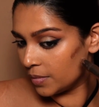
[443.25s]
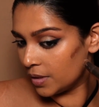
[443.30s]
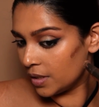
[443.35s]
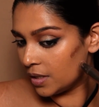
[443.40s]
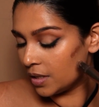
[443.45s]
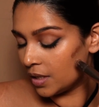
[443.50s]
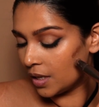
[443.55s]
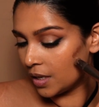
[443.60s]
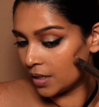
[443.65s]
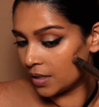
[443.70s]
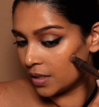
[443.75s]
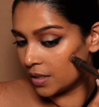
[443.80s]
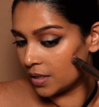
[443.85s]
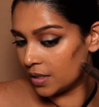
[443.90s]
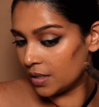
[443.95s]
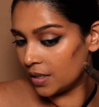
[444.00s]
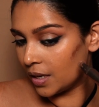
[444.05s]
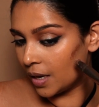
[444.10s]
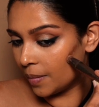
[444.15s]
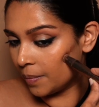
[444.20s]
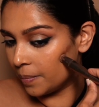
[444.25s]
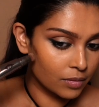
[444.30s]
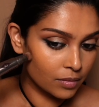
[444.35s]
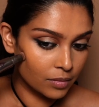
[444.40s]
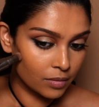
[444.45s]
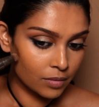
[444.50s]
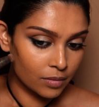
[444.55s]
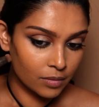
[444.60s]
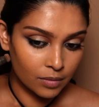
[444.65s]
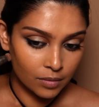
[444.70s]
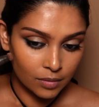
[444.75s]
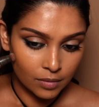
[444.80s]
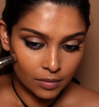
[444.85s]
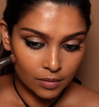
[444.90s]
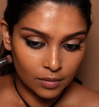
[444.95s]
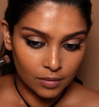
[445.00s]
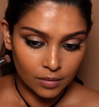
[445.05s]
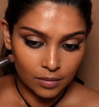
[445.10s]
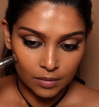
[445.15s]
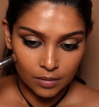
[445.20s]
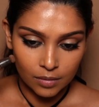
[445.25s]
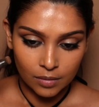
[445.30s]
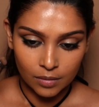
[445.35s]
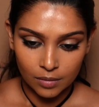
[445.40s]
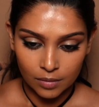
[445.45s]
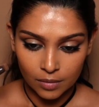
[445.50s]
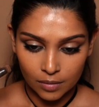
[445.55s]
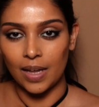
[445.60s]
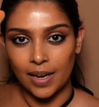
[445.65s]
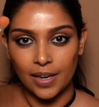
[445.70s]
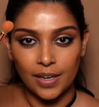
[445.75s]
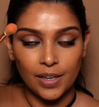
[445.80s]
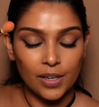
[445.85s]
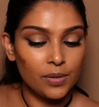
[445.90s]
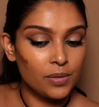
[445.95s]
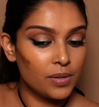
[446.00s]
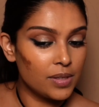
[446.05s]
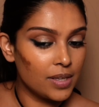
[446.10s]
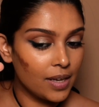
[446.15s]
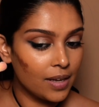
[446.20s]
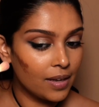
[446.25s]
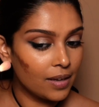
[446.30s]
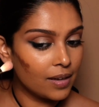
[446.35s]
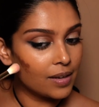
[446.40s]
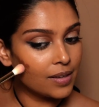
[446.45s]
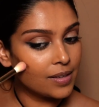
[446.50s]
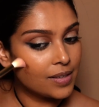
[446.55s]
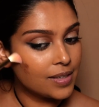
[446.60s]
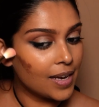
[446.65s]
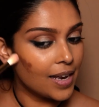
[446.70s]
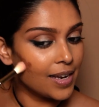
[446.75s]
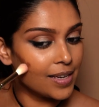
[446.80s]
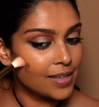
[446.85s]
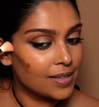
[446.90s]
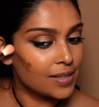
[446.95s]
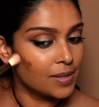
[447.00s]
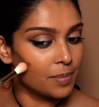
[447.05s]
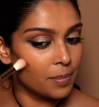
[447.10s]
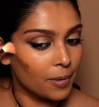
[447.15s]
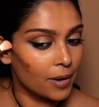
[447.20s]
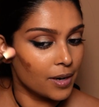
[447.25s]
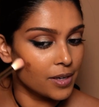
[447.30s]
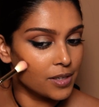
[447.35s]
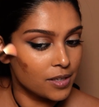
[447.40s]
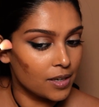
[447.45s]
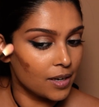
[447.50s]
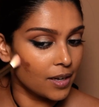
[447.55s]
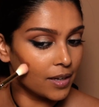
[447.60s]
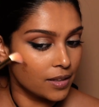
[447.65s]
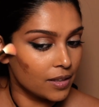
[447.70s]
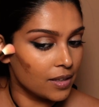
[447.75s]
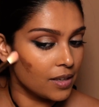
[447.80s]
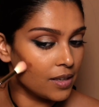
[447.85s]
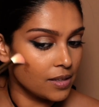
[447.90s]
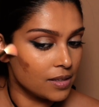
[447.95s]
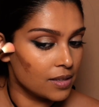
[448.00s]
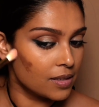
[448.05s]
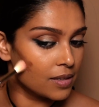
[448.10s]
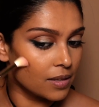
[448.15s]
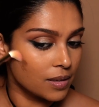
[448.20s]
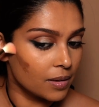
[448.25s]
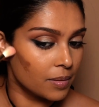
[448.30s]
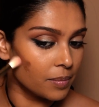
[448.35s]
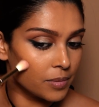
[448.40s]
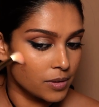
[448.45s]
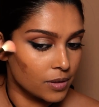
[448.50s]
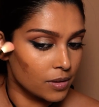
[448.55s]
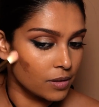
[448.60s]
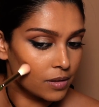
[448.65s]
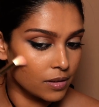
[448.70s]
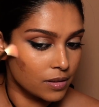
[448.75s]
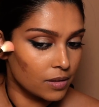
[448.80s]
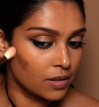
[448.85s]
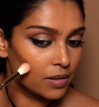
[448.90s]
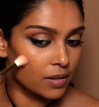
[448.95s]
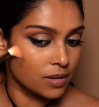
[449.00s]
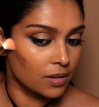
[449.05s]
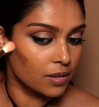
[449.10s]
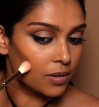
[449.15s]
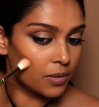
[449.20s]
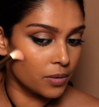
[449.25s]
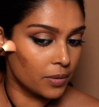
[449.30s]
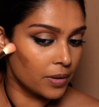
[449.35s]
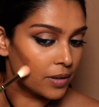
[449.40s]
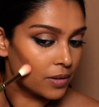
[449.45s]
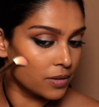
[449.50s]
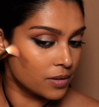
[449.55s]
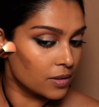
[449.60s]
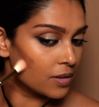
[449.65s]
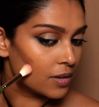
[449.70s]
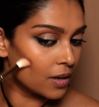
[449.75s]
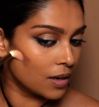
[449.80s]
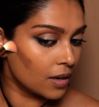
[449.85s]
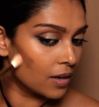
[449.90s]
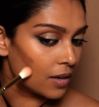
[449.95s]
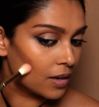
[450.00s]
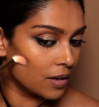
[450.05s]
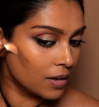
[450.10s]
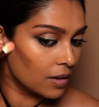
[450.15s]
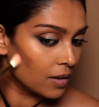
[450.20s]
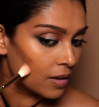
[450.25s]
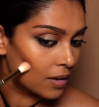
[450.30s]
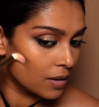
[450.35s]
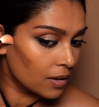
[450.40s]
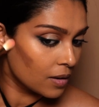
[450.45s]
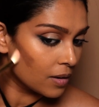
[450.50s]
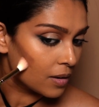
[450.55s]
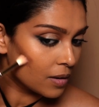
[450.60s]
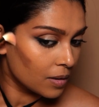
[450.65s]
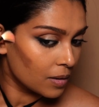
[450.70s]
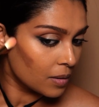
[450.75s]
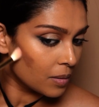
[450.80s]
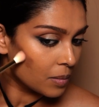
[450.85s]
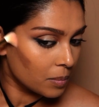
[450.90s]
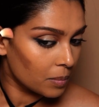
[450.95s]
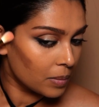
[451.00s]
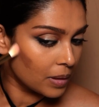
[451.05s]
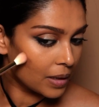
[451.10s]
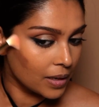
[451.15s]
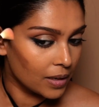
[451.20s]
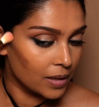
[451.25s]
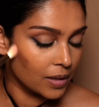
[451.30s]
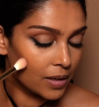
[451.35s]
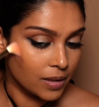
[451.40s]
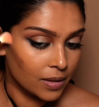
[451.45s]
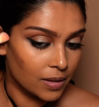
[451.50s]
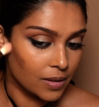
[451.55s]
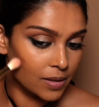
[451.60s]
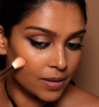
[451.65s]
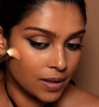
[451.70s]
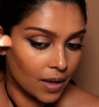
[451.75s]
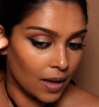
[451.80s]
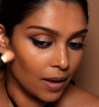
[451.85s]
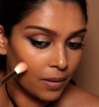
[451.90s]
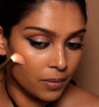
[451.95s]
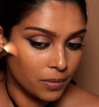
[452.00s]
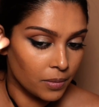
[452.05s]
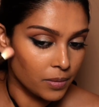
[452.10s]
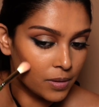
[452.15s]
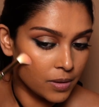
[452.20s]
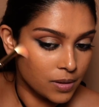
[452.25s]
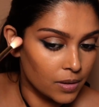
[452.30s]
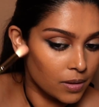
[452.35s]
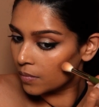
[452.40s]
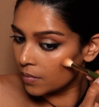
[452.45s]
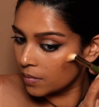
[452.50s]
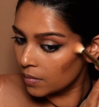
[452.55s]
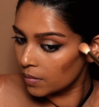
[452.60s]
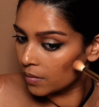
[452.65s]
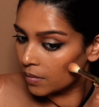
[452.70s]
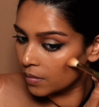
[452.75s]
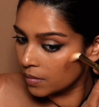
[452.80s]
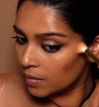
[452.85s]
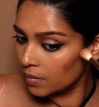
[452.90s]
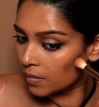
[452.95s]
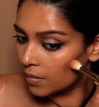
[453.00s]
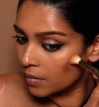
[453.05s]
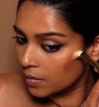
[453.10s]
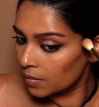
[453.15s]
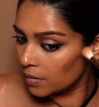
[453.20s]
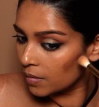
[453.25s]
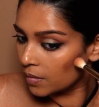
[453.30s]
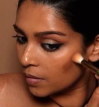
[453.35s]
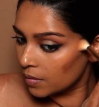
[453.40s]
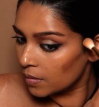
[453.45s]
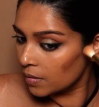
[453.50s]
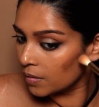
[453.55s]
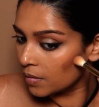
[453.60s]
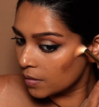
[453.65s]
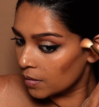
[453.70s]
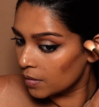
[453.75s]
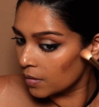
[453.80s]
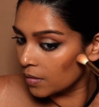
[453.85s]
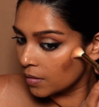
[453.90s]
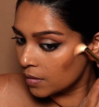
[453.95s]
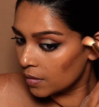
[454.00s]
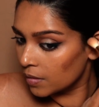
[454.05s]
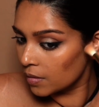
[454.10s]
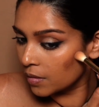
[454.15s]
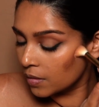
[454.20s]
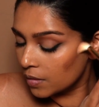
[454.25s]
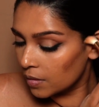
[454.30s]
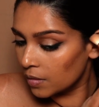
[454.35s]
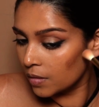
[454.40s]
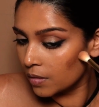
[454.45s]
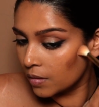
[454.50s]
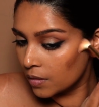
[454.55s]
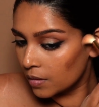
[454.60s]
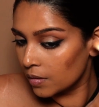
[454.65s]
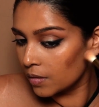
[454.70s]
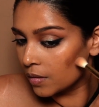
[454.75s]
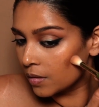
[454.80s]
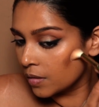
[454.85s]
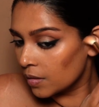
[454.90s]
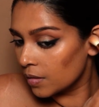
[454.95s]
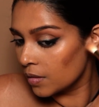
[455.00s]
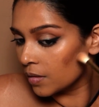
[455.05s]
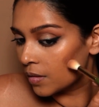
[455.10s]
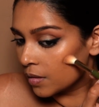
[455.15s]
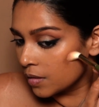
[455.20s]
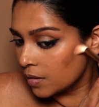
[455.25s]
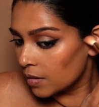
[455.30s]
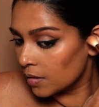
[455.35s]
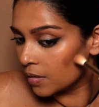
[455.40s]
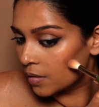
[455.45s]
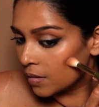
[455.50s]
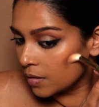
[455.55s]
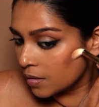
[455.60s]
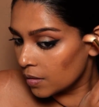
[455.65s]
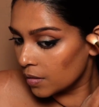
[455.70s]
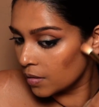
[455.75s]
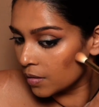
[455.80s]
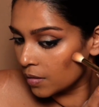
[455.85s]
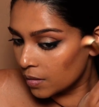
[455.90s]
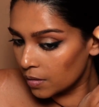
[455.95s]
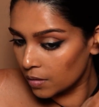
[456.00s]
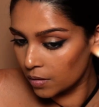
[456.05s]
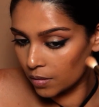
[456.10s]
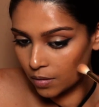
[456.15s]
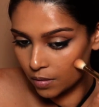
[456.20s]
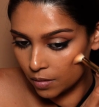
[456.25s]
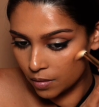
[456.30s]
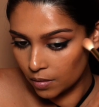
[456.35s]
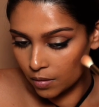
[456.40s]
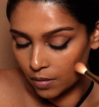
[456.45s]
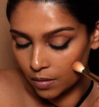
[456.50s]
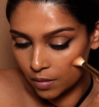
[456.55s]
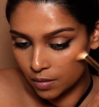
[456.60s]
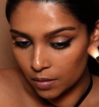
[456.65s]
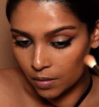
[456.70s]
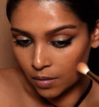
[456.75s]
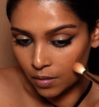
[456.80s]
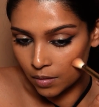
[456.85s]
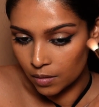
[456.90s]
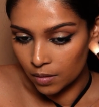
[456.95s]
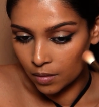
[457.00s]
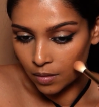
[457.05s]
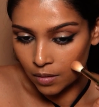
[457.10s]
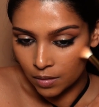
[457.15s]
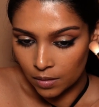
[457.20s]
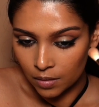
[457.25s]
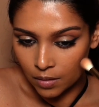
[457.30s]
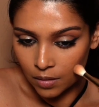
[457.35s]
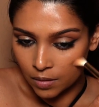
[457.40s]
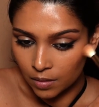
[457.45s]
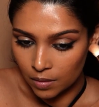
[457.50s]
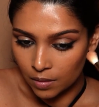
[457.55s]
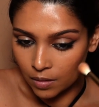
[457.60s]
I'm going to use this one by Charlotte Tilbury, and using a dense brush like this, I'm just going to start blending this out. I really want these hollows to pop, so I won't kind of like blend it out too much.